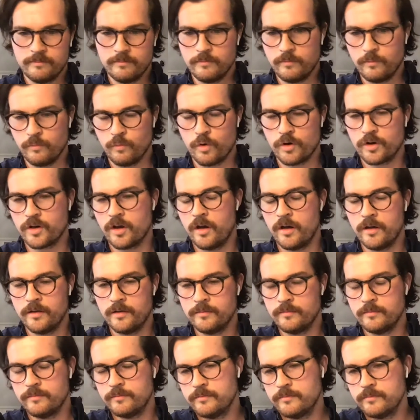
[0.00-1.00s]
Work
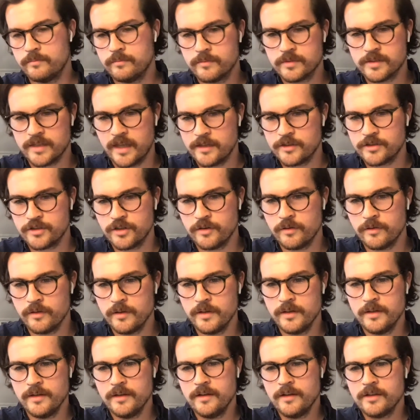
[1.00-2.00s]
on slideshow.
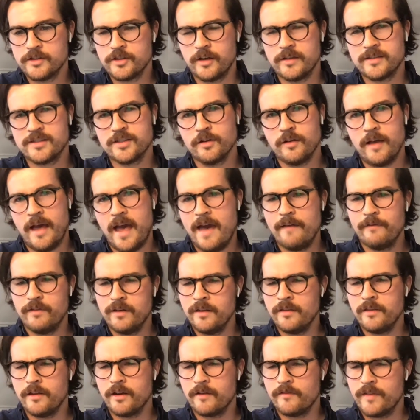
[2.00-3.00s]
So I still have it
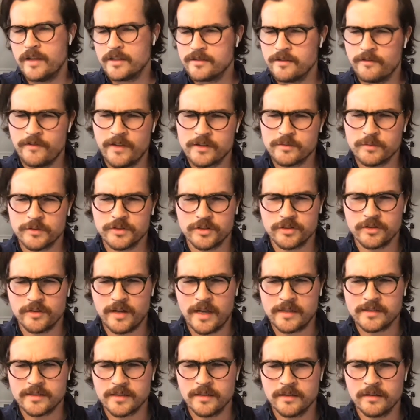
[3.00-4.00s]
in there if that's if that's what you're
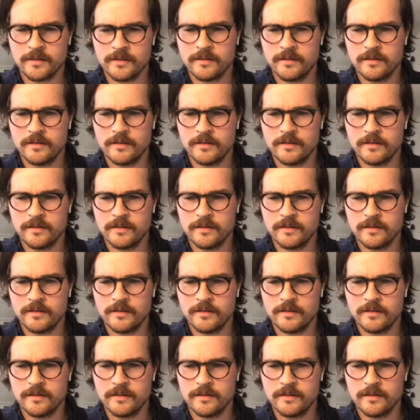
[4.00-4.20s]
asking